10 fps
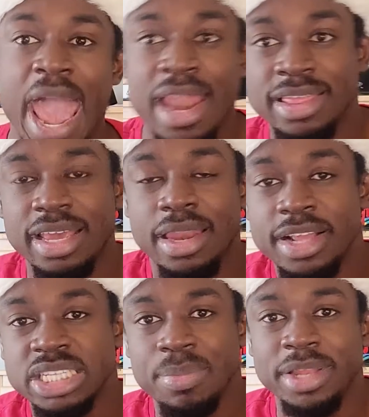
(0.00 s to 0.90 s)
And I think it
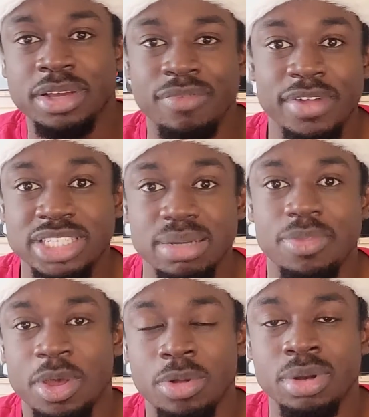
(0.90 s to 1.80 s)
needs to be to convince some
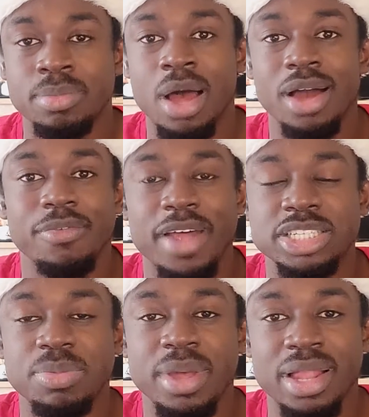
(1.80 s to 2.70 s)
of the older manga
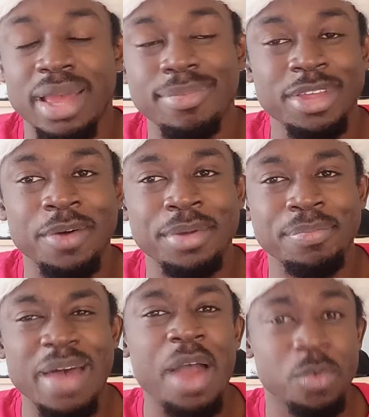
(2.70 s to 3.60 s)
fans to be like, you know
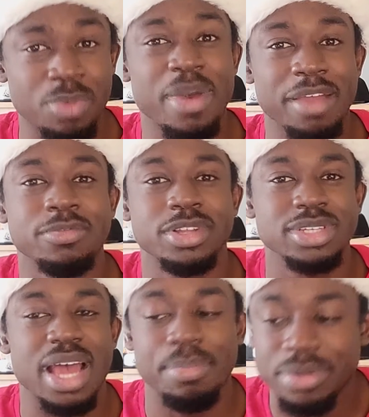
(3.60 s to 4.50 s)
what, I will pay for
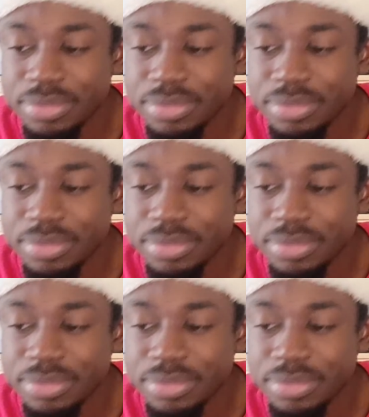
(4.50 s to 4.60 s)
this app.